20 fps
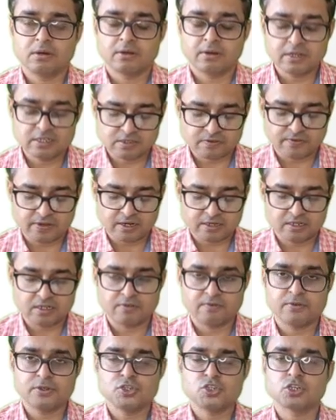risk
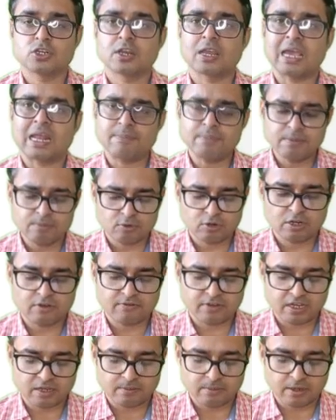factors which can be
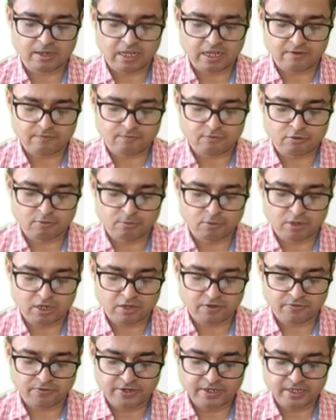modifiable, like
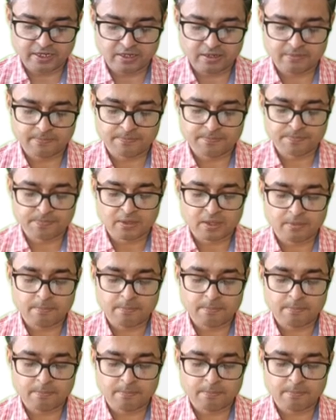formula feeding,